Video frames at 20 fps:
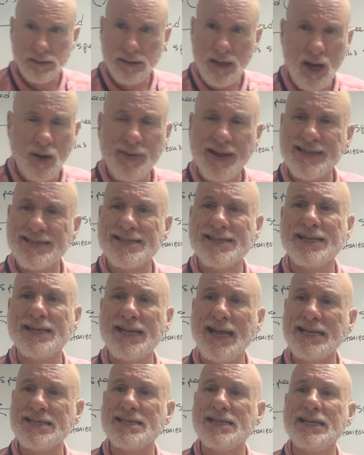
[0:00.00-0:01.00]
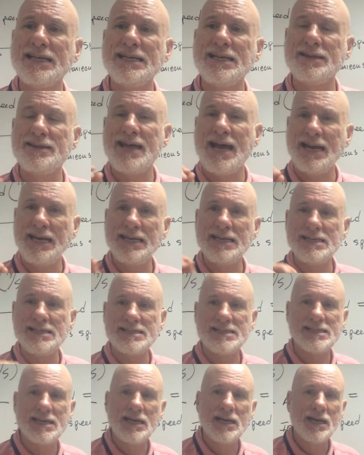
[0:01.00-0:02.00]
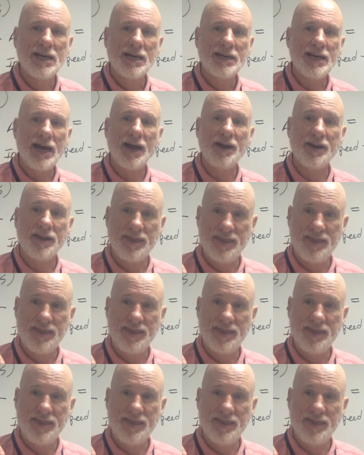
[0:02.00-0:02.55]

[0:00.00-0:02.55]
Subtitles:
No, that is not